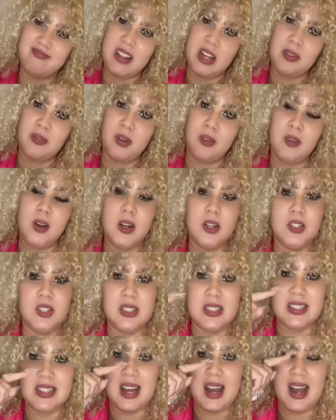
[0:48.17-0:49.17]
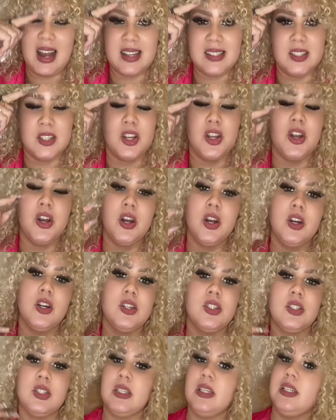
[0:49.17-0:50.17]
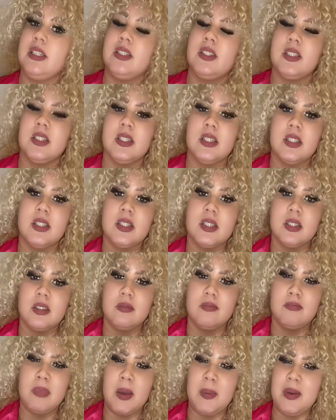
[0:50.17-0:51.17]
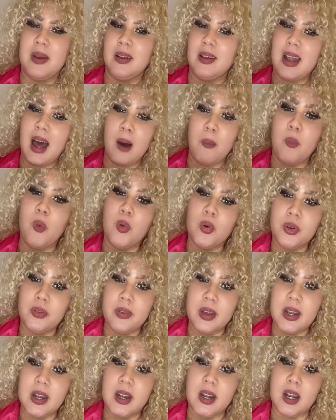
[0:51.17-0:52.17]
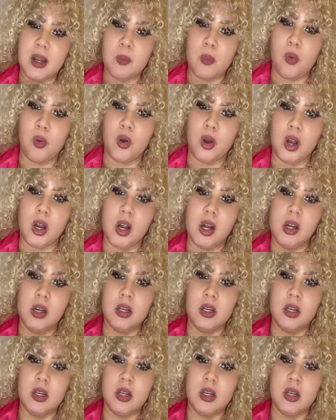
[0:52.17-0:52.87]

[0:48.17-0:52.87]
In reverse, she's not as secure. She's just maybe not motivated anymore.